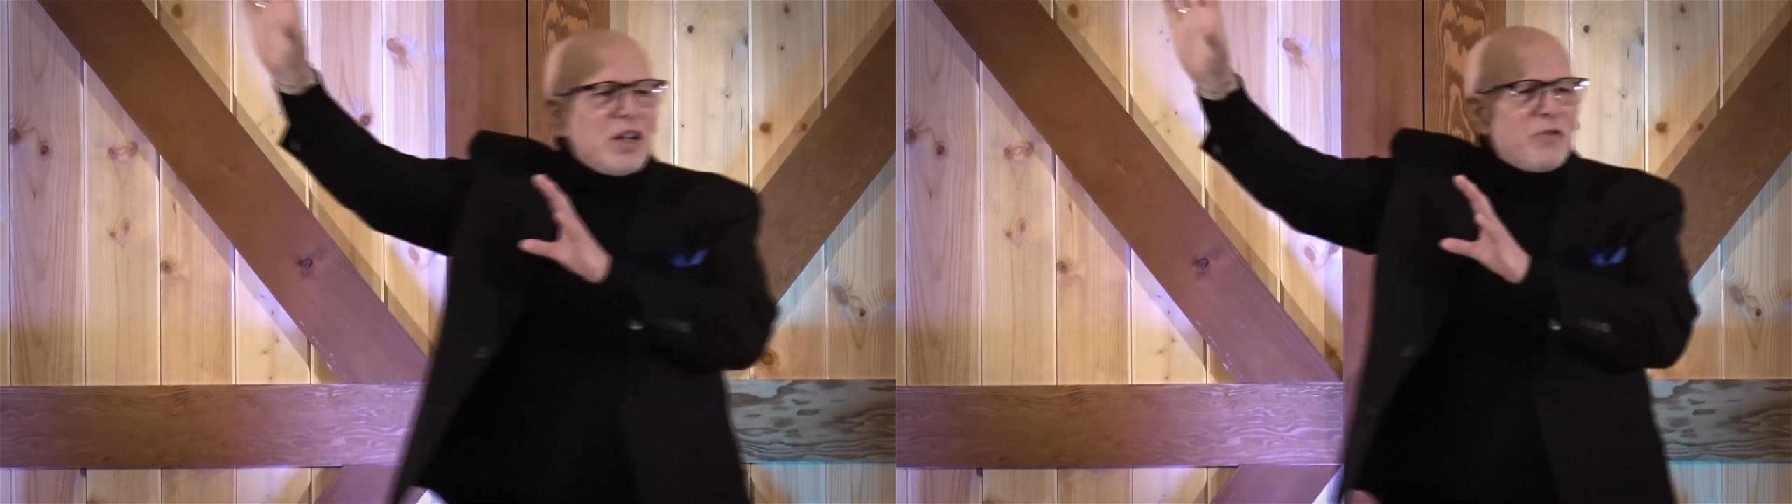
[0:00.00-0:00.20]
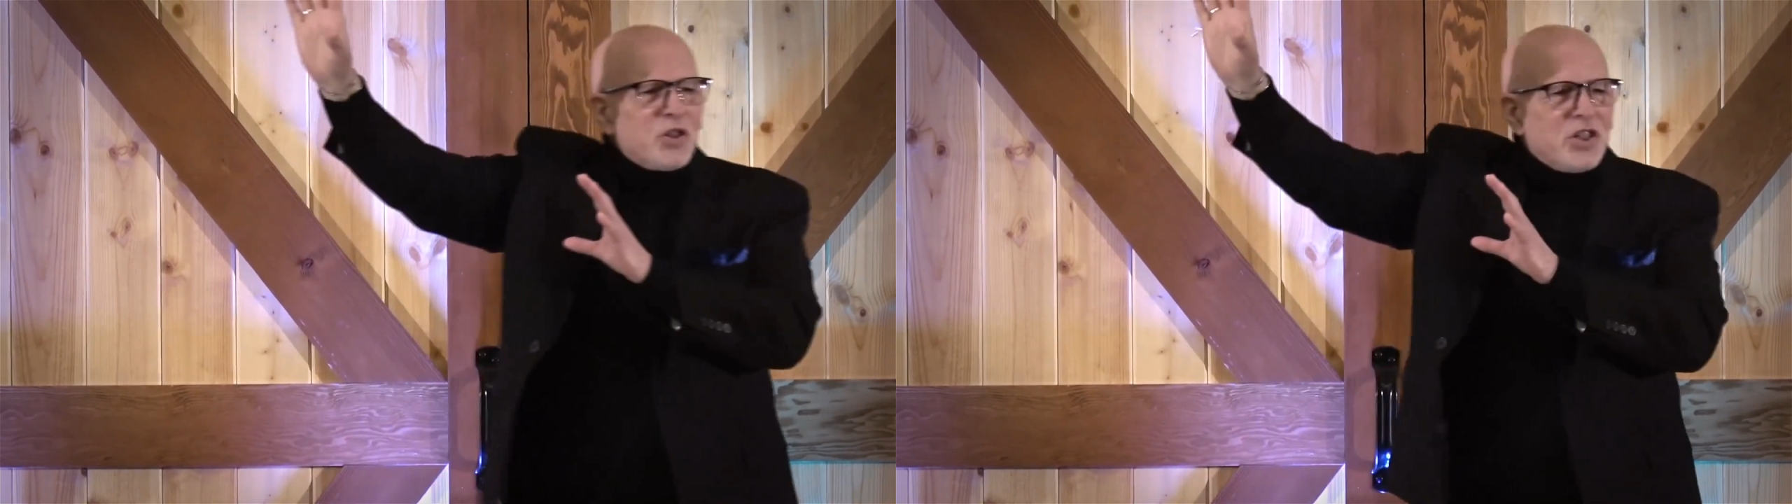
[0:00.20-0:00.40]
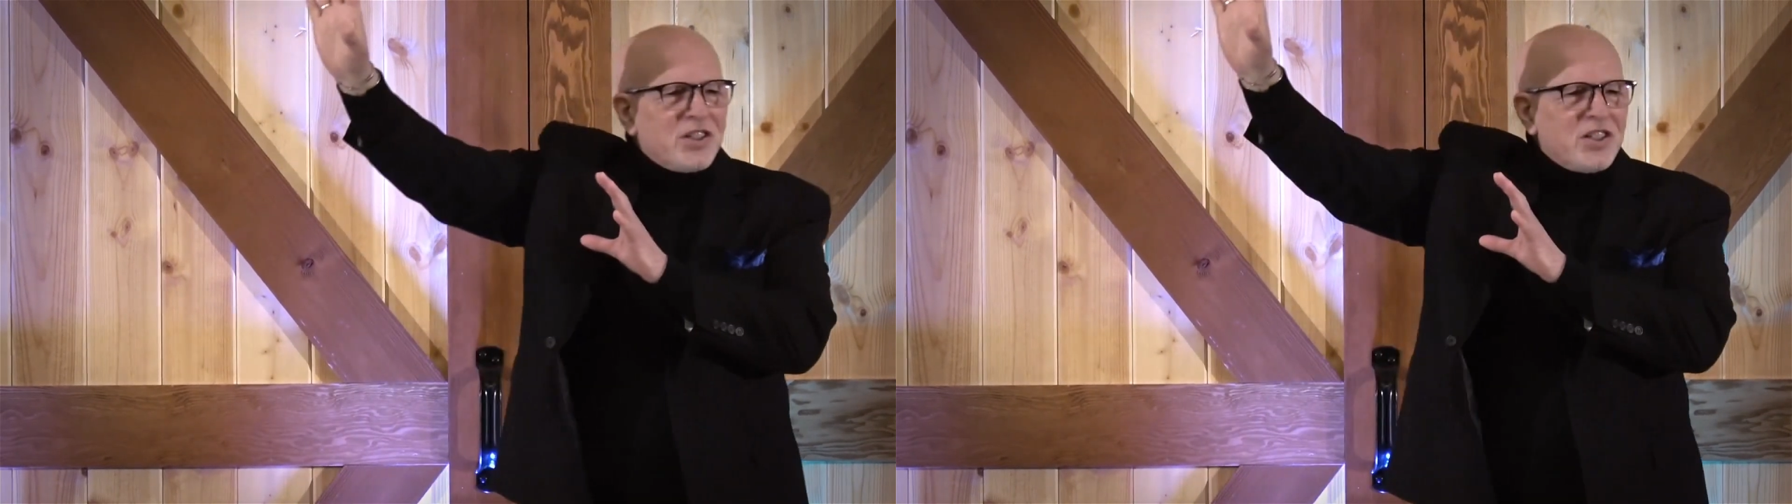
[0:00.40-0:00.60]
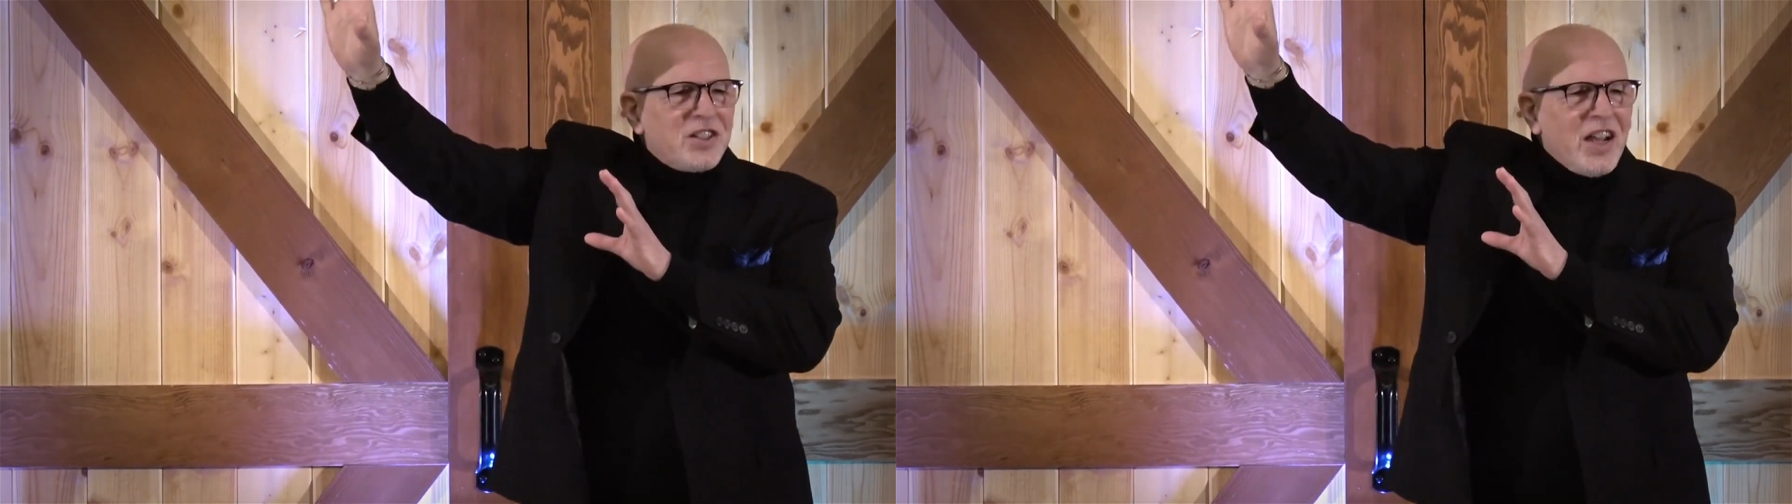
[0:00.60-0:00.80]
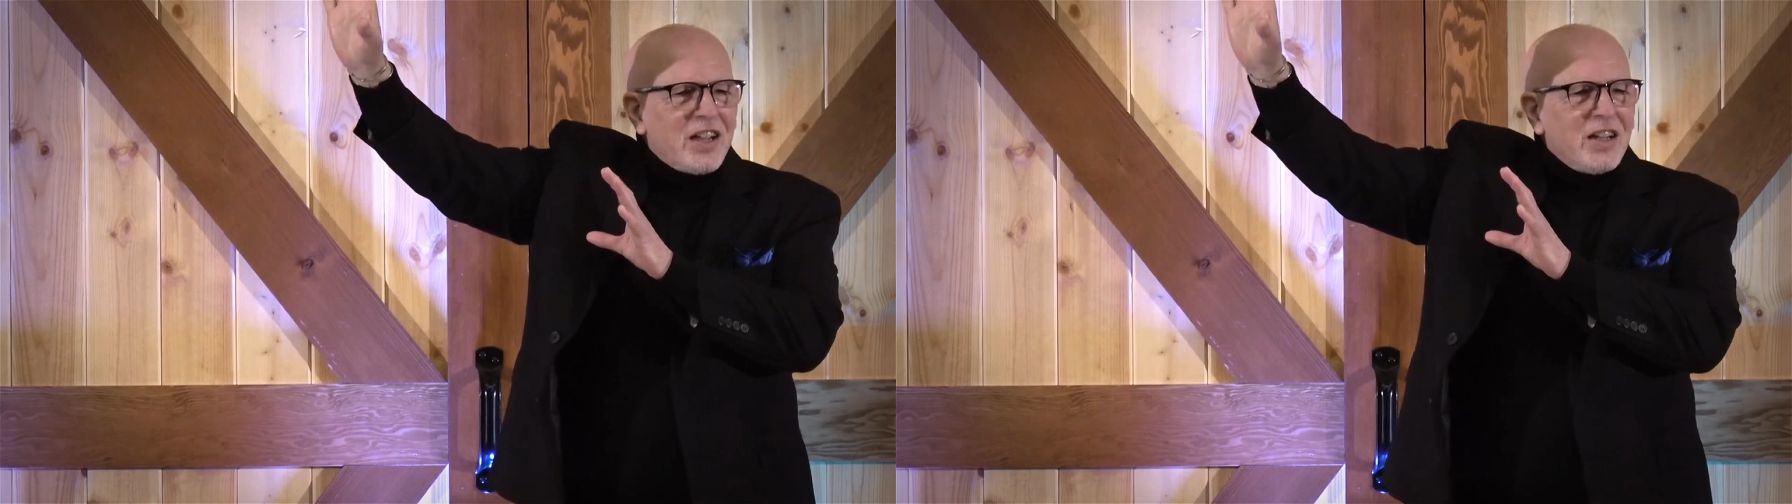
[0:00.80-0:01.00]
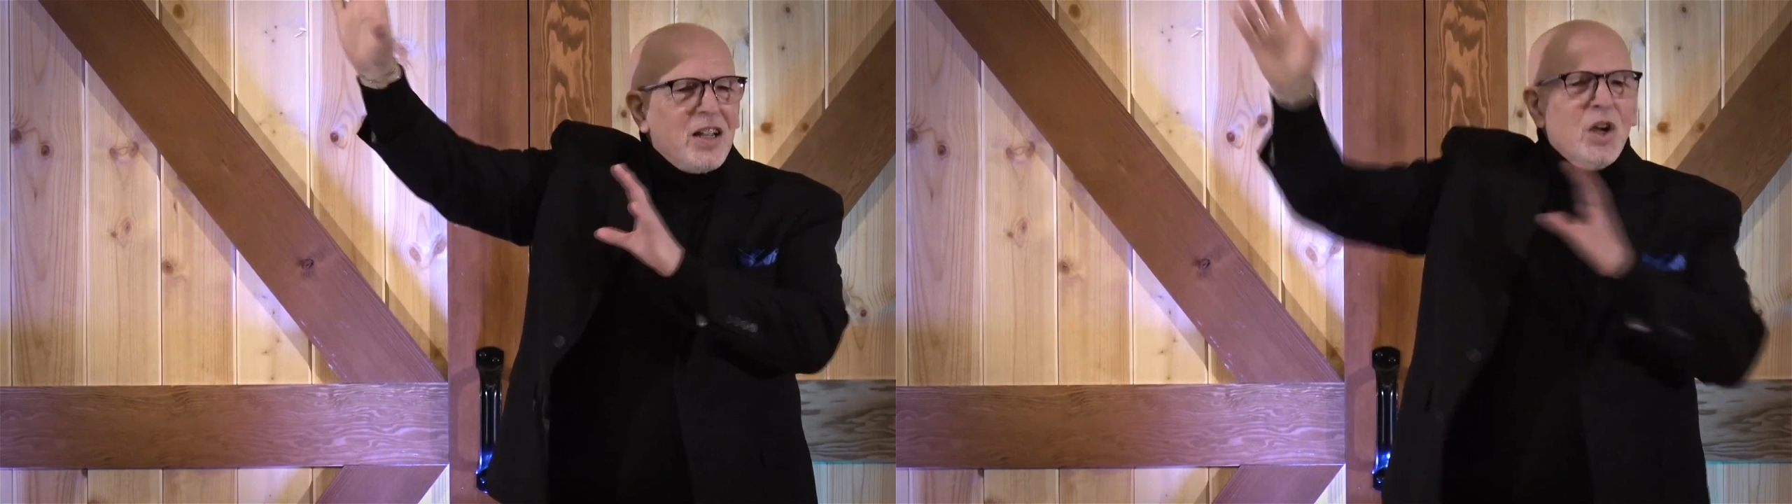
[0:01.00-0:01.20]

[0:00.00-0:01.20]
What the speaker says: there for just a second.